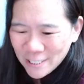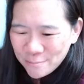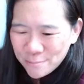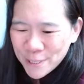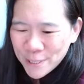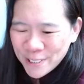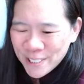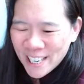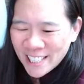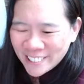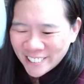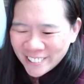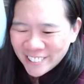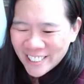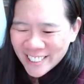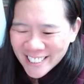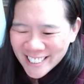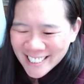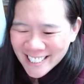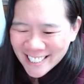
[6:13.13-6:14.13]
Banana
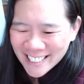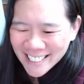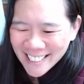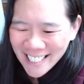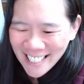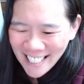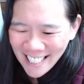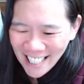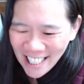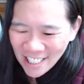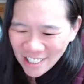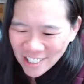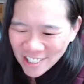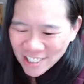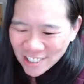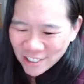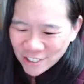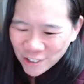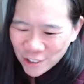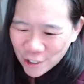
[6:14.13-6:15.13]
Nut says, just
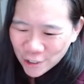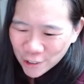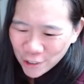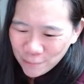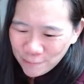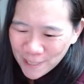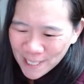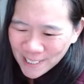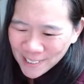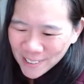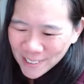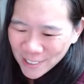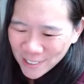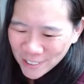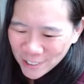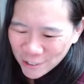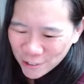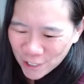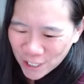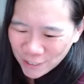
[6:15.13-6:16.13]
got charcoal pencils
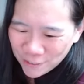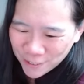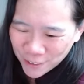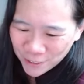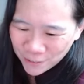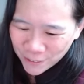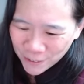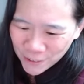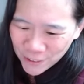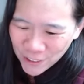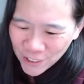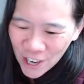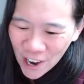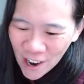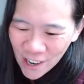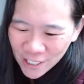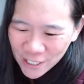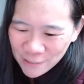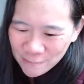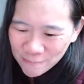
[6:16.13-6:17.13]
to try for the first
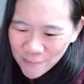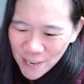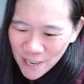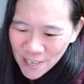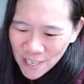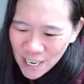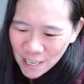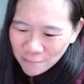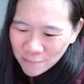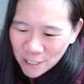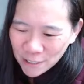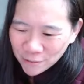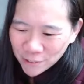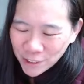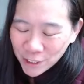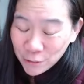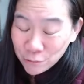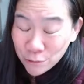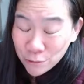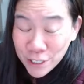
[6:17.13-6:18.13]
time. I'm not
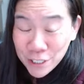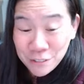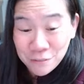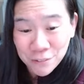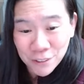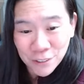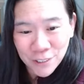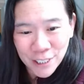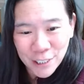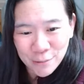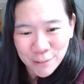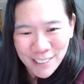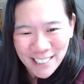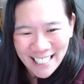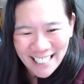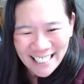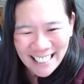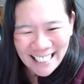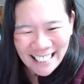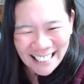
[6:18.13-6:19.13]
really ready for liquid
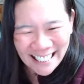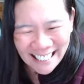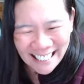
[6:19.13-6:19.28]
yet.